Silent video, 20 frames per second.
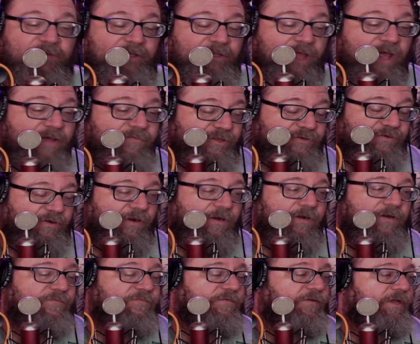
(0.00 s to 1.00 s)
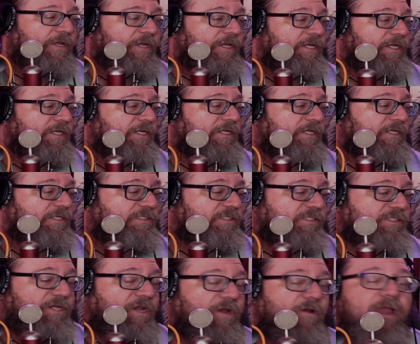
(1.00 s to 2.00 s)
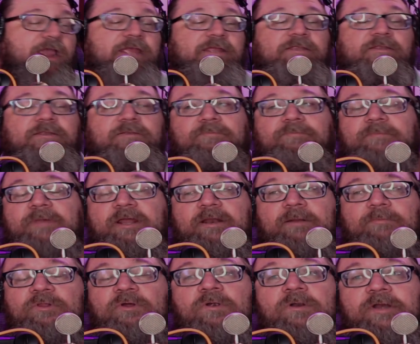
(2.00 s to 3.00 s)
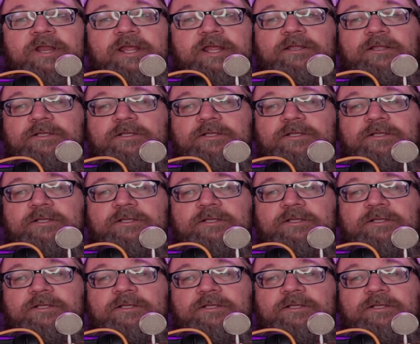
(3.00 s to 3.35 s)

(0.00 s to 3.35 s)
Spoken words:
I love the turf. This is great. And I'm learning.